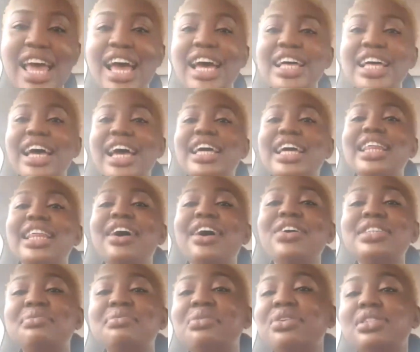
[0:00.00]
Like that
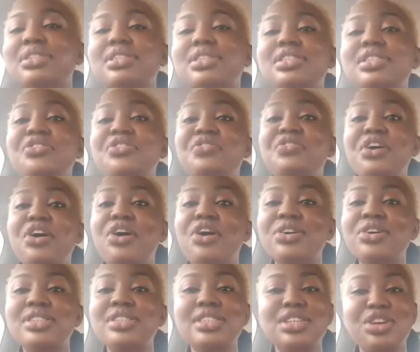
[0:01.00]
was the most
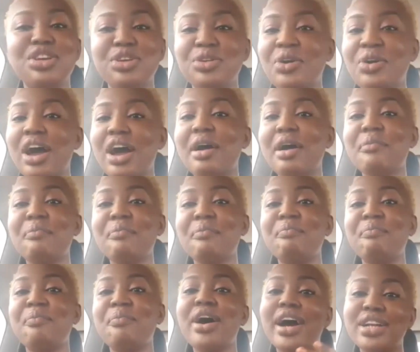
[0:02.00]
difficult,
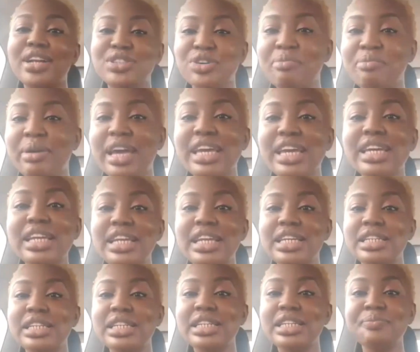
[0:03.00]
part of my
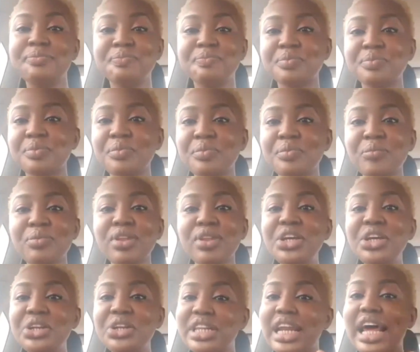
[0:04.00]
healing,
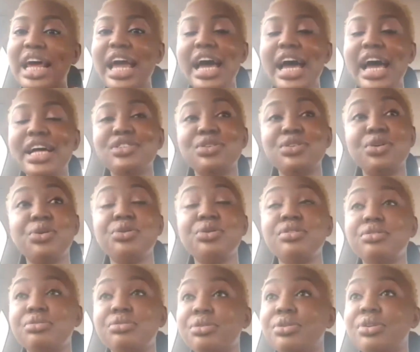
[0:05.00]
that I had to go
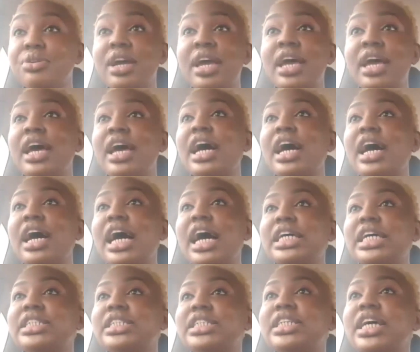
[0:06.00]
through.
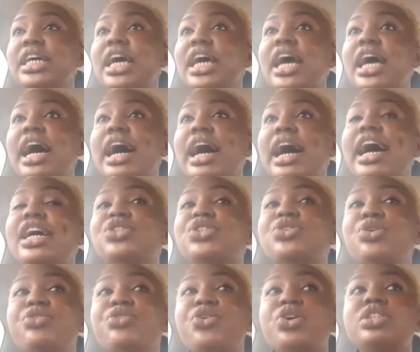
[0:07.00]
And I had
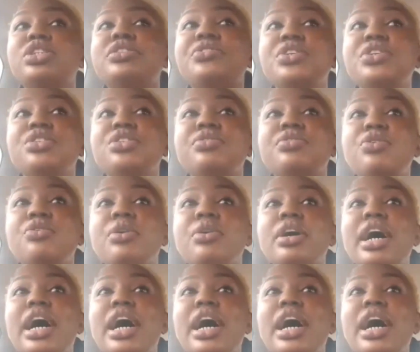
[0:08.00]
to, of course, first of all,